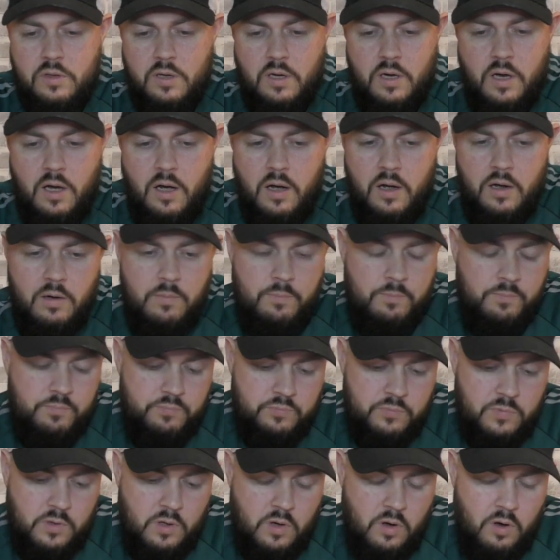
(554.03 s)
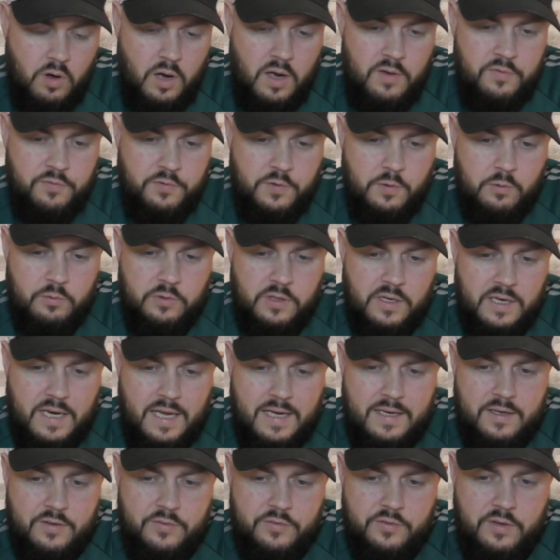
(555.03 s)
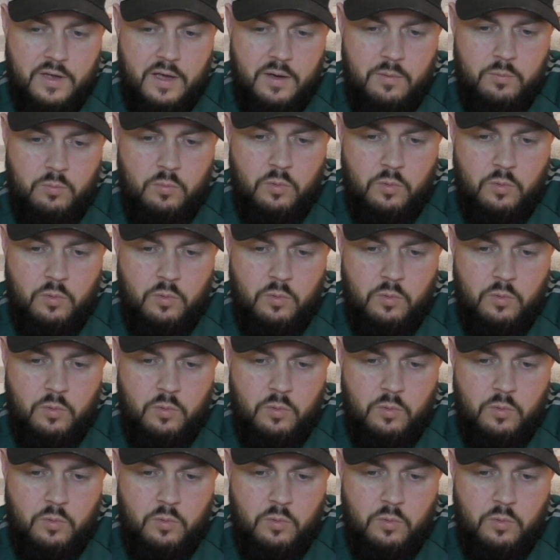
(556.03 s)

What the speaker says: I feel that Lacazette